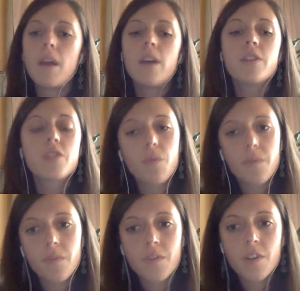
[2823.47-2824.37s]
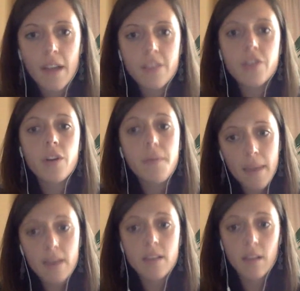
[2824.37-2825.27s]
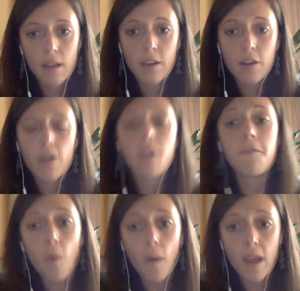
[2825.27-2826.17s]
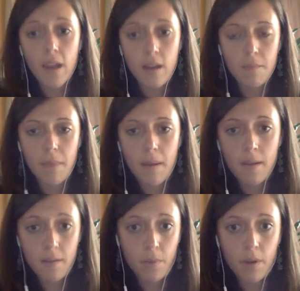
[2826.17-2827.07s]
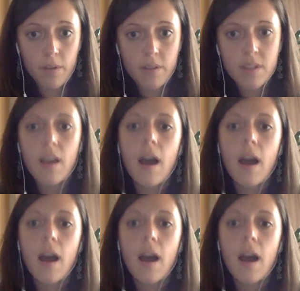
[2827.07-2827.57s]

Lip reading: So that's your amygdala, your avoid impulse.